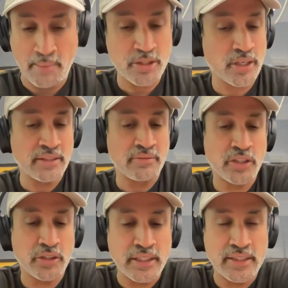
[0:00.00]
Amazon
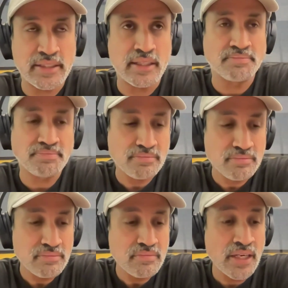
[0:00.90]
inventory
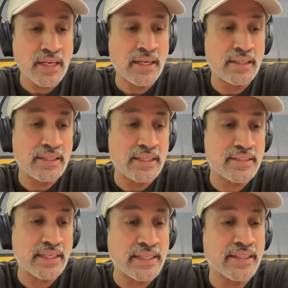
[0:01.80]

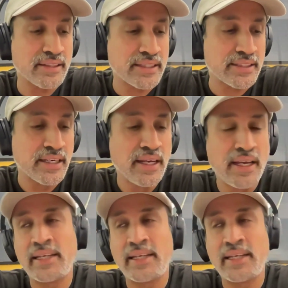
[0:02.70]
is incorrect,